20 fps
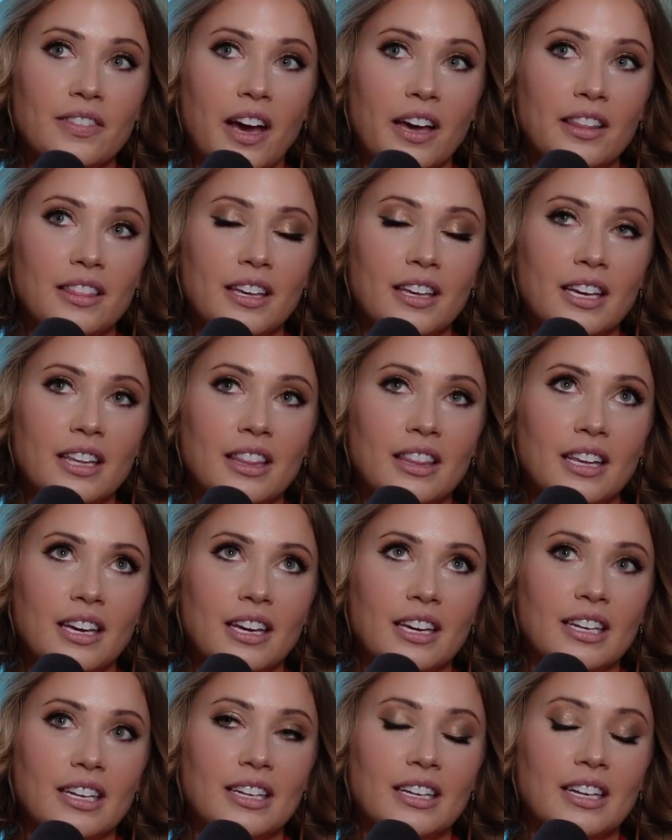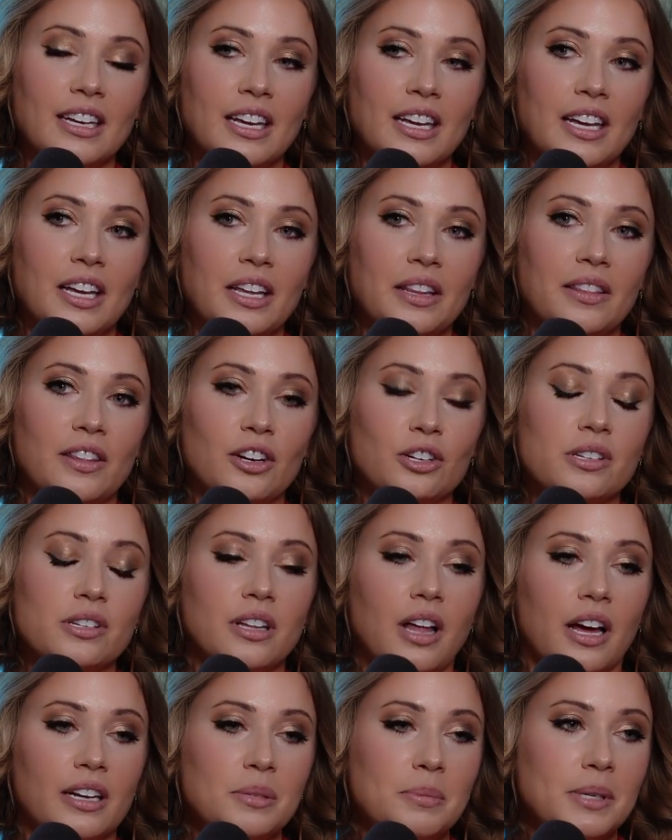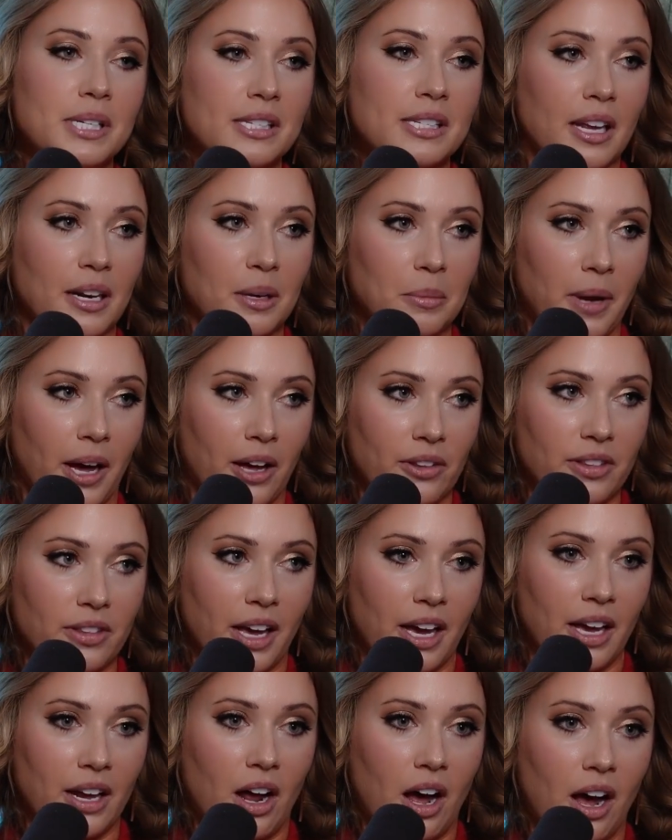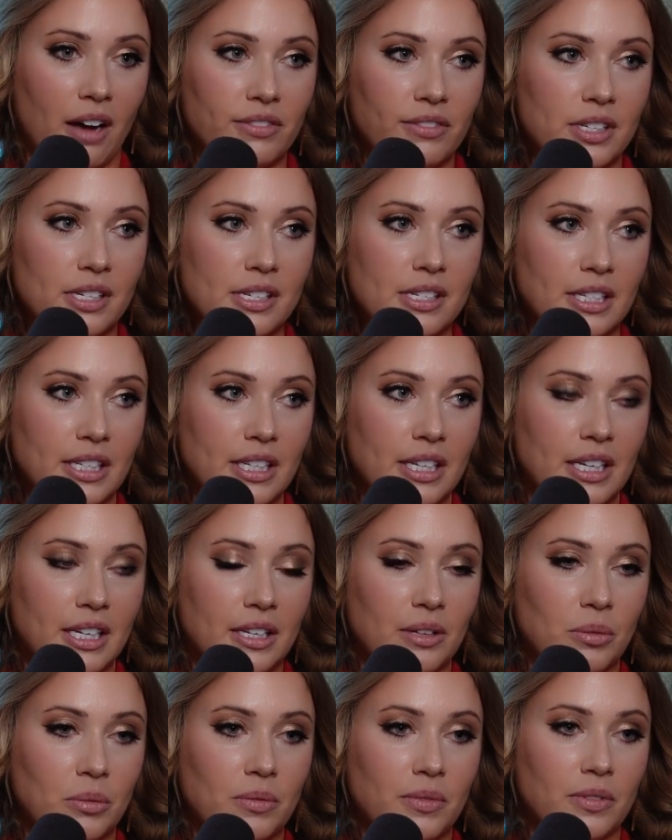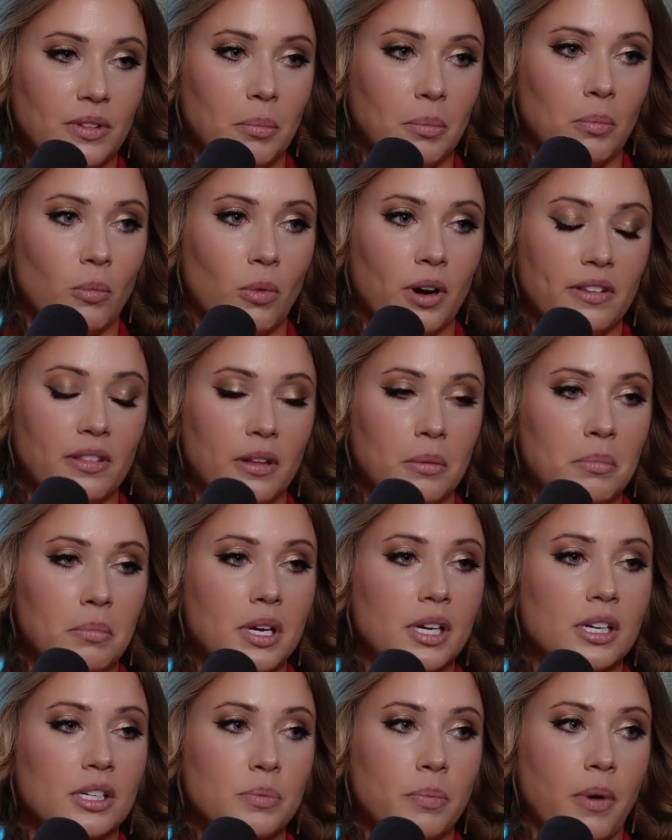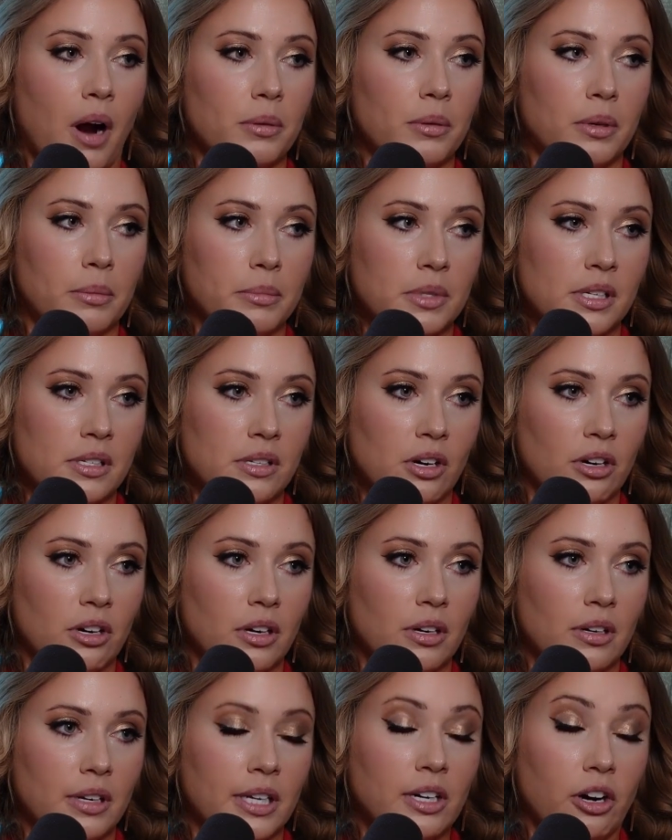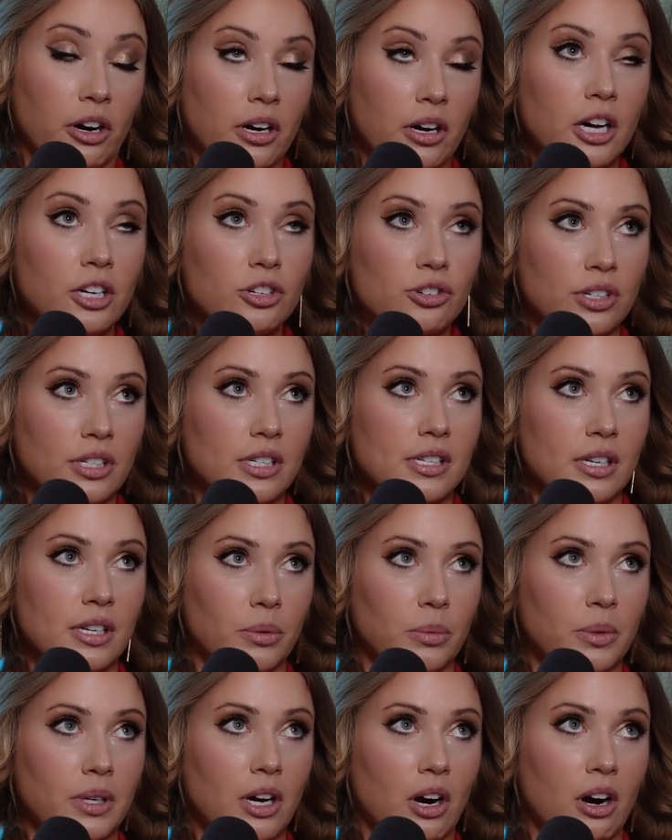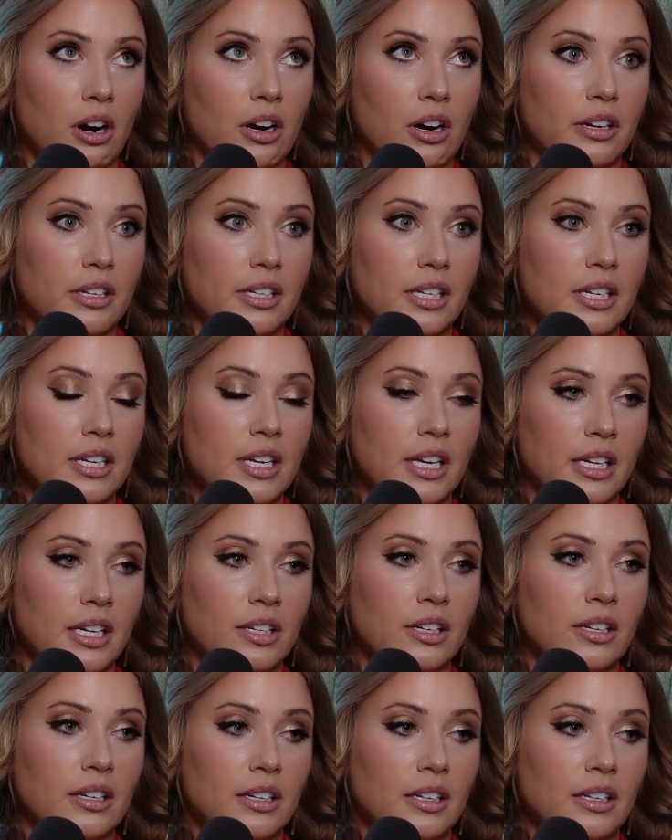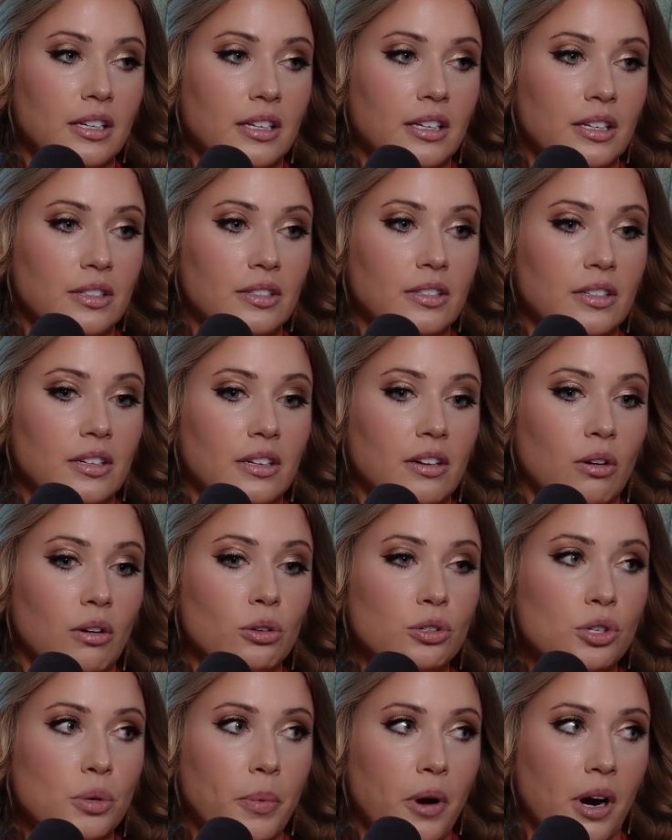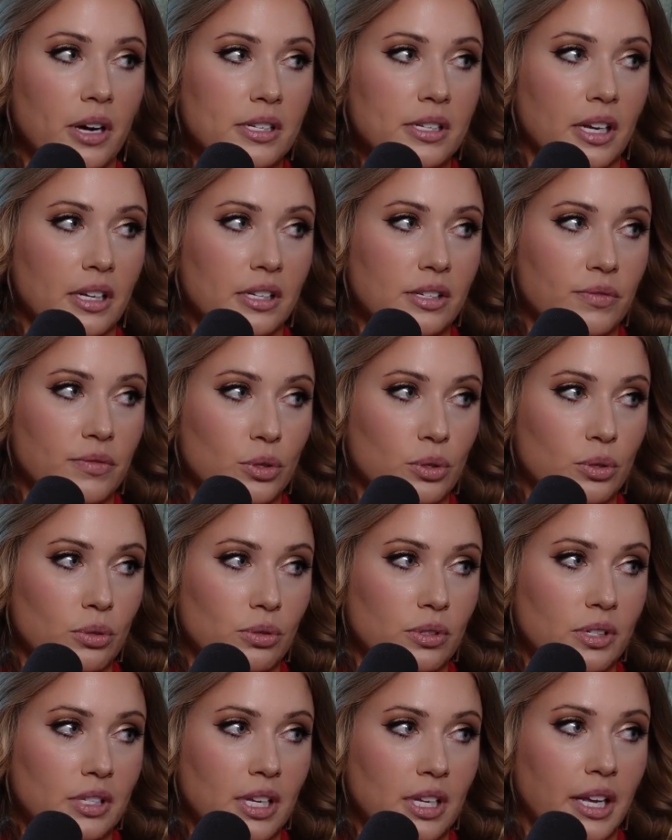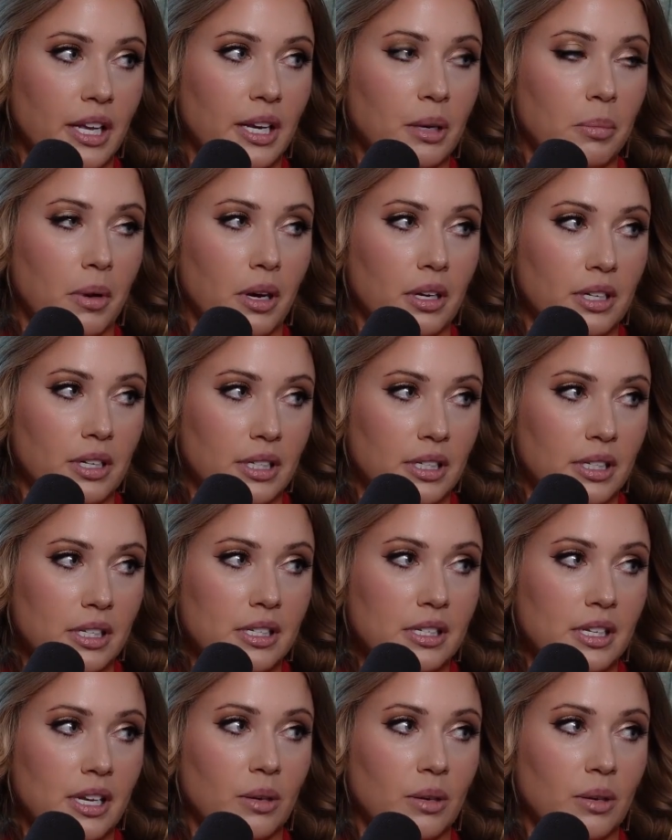think that there's a lot to be said about that. Obviously, one of the biggest problems in our country is that we are eating ultra-processed foods in abundance and